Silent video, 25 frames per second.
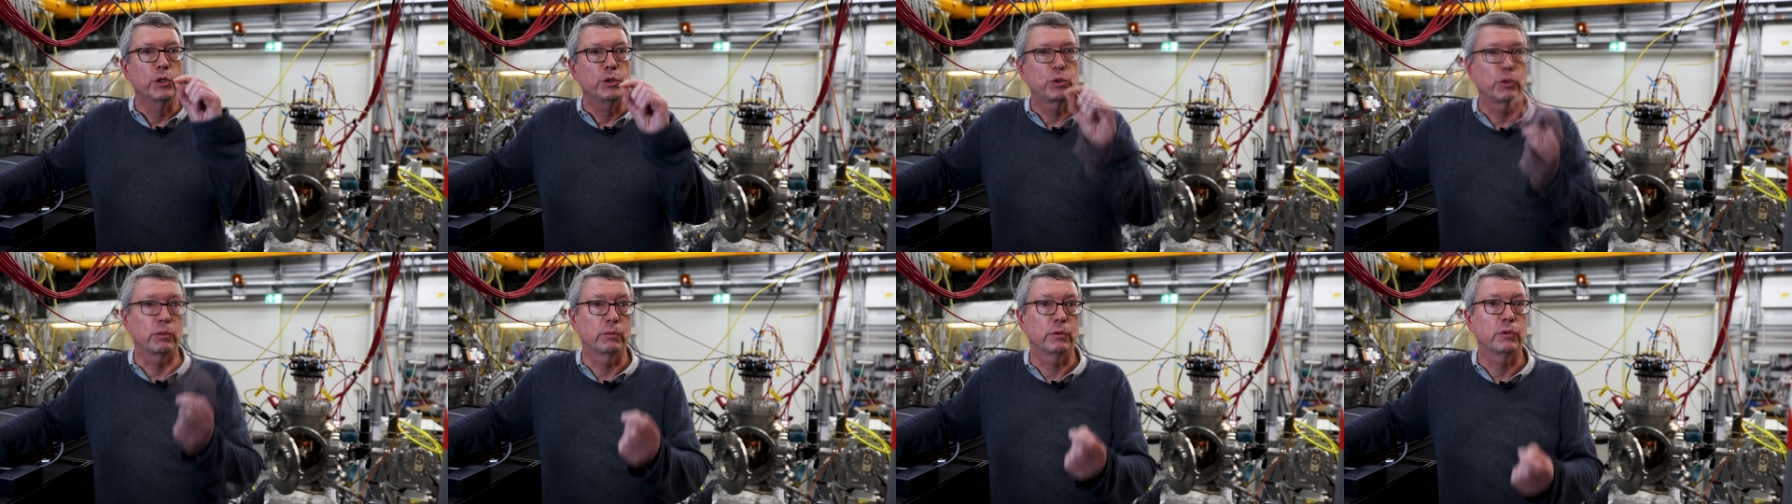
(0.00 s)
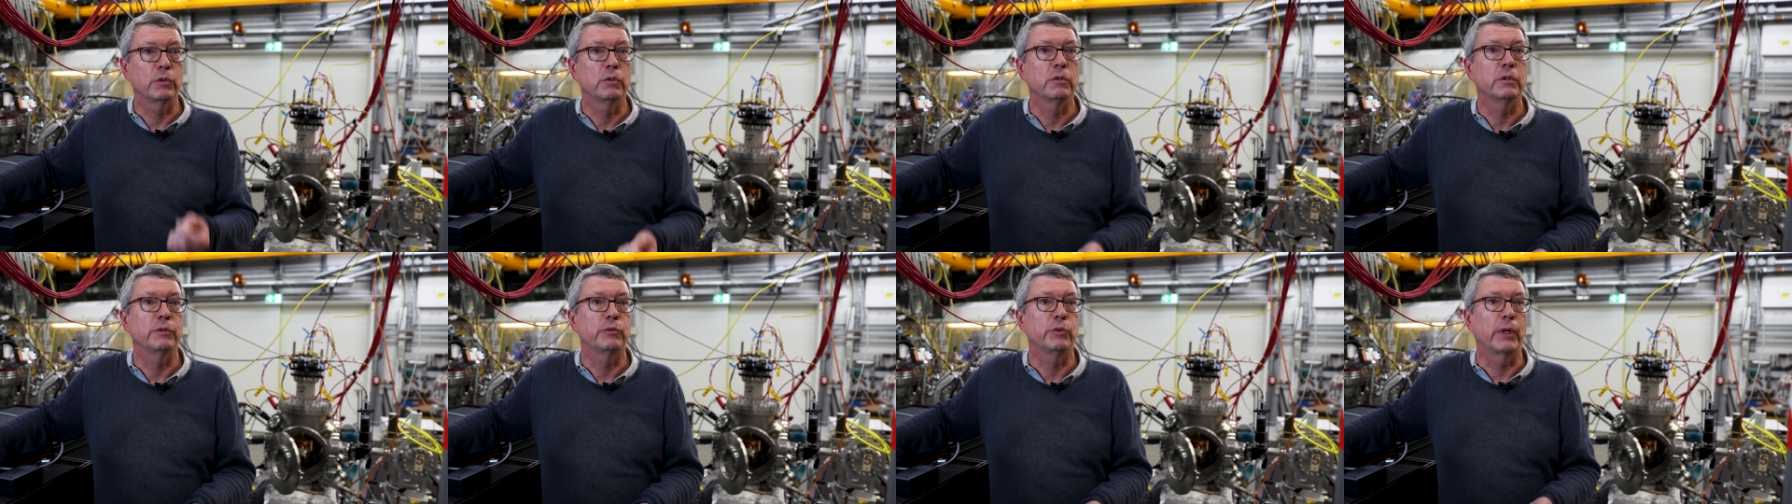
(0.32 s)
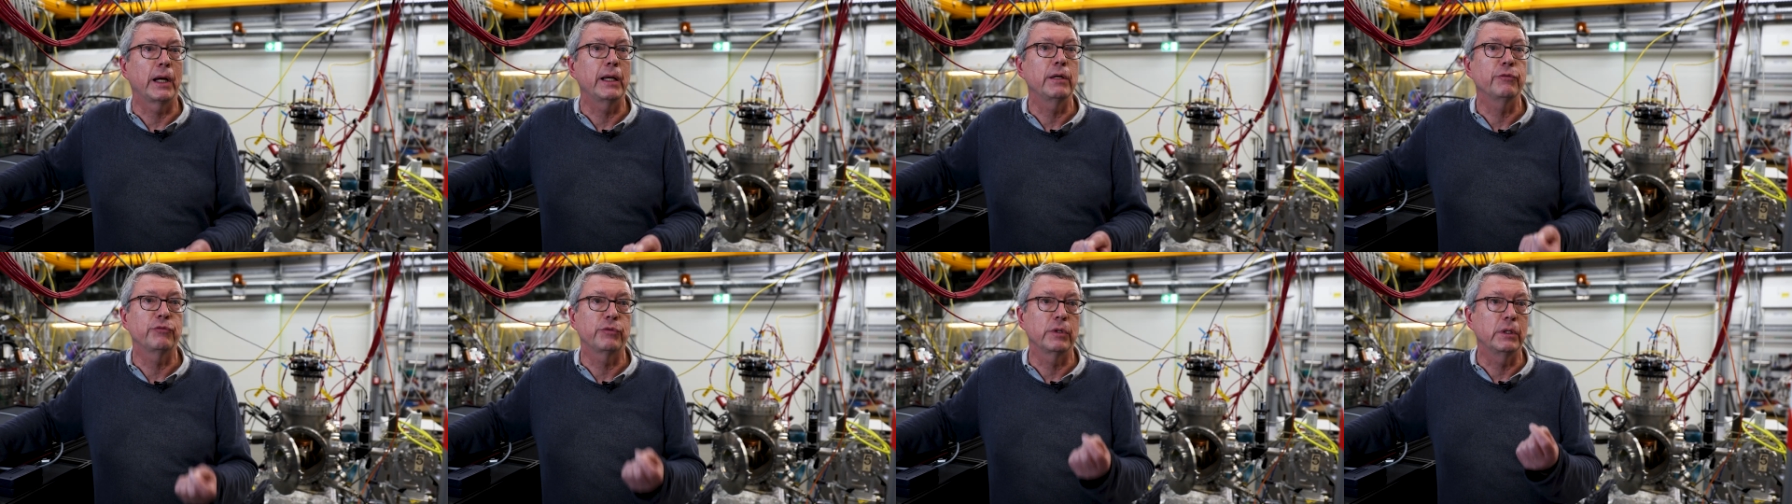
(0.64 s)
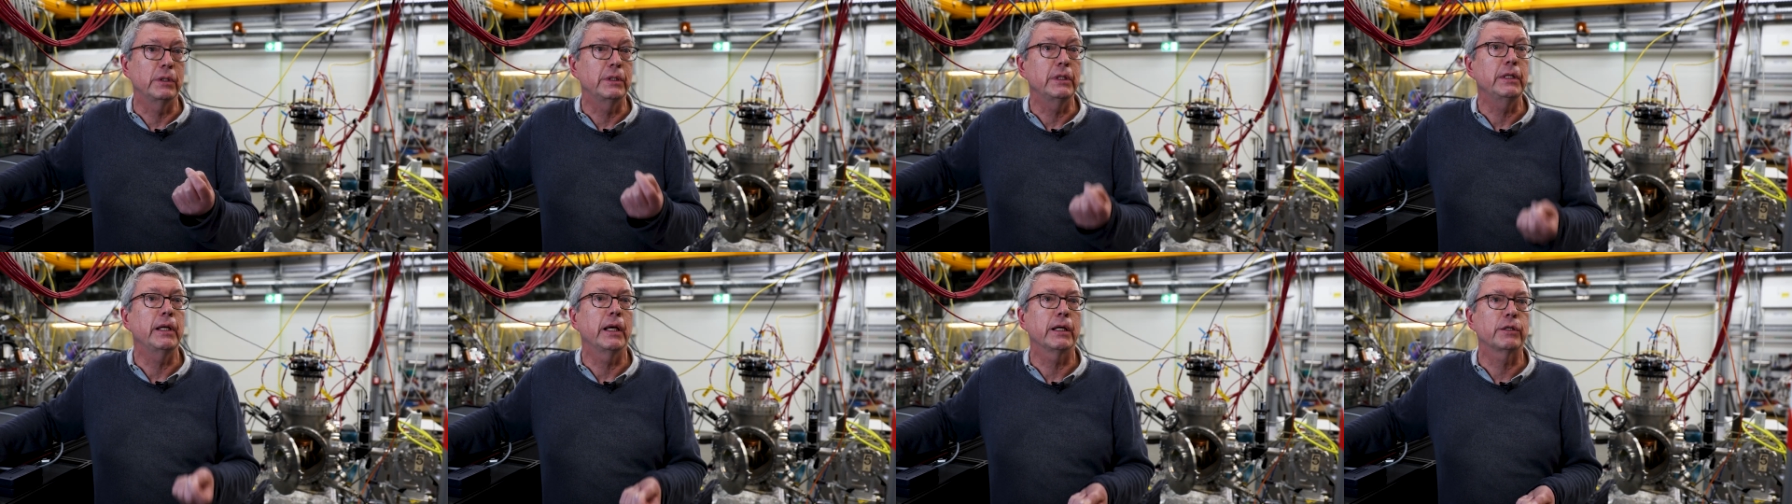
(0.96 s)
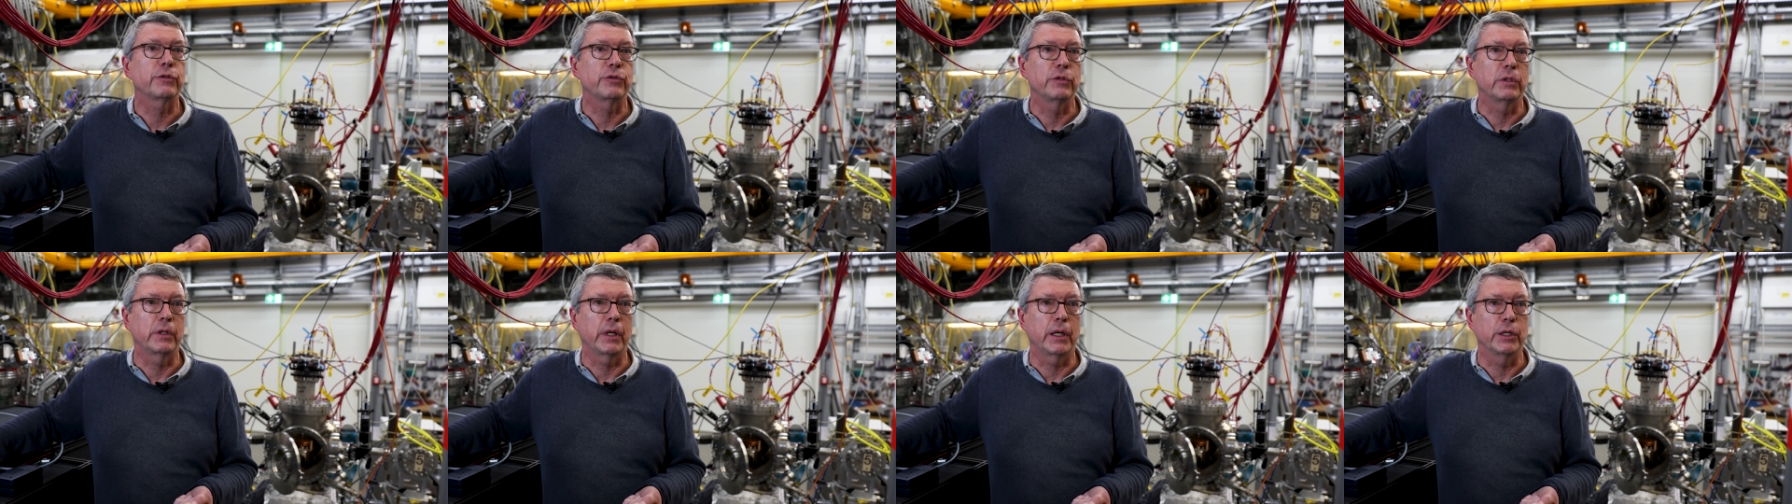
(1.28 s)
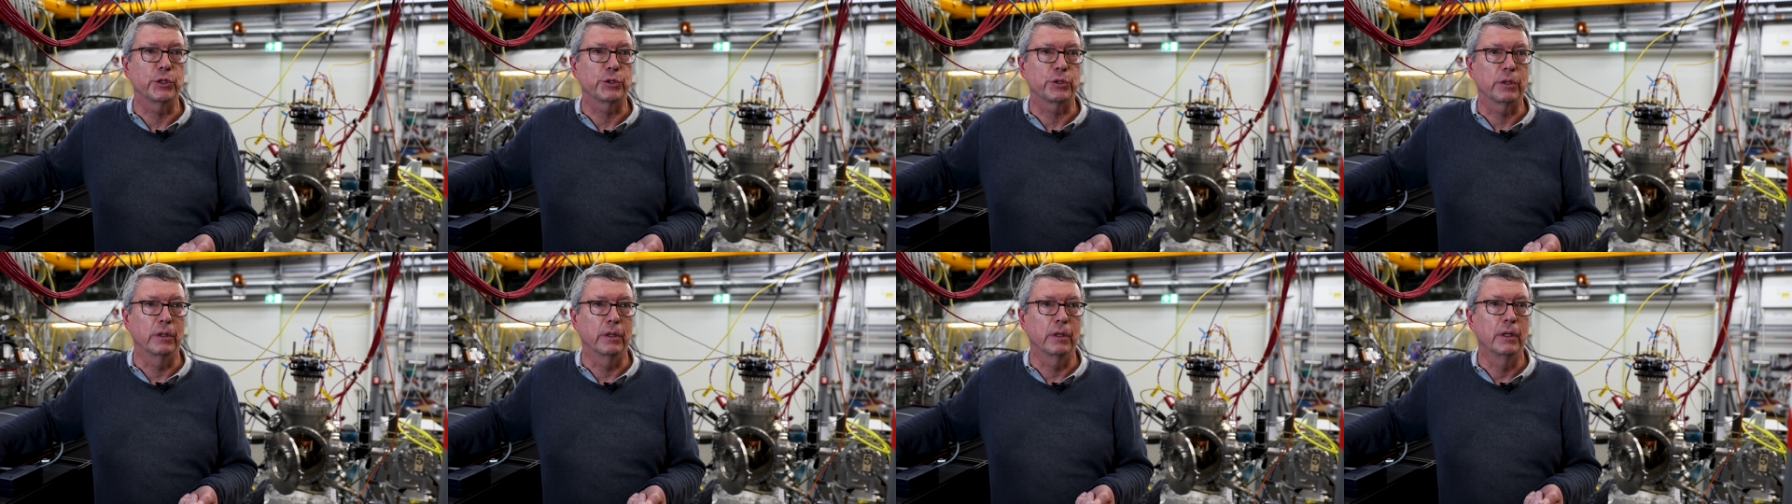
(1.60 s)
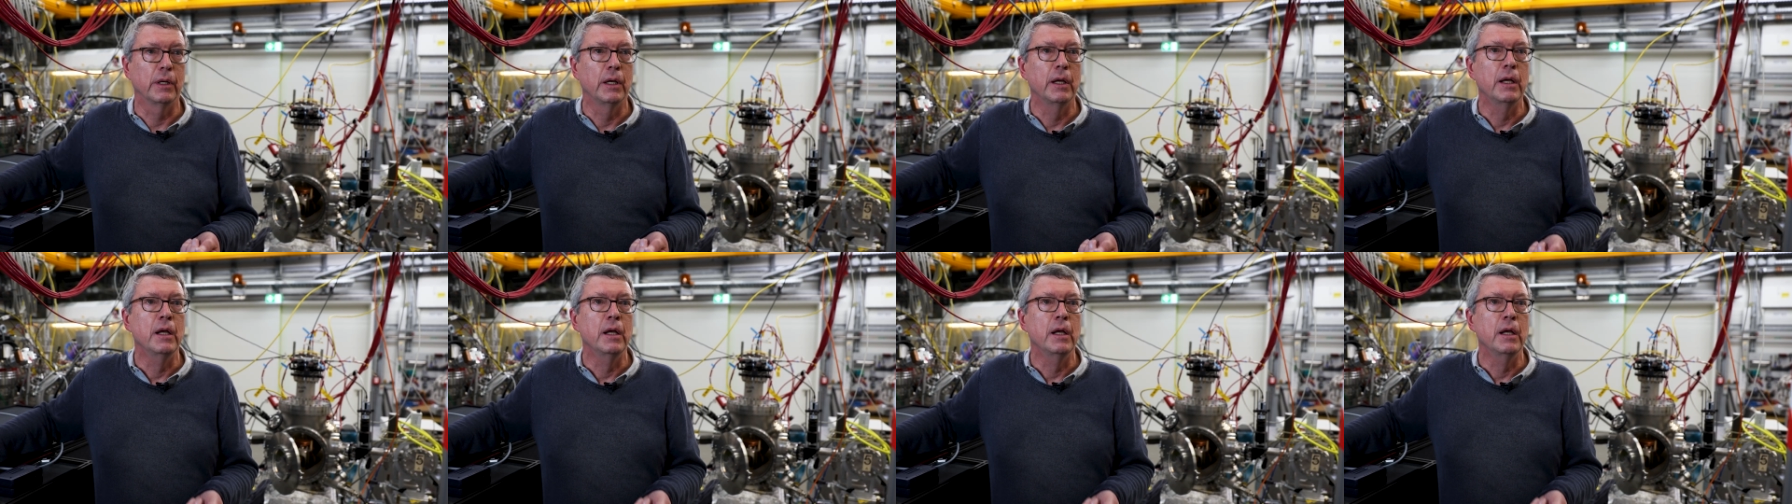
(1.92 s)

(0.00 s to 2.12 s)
to drive the de-excitation.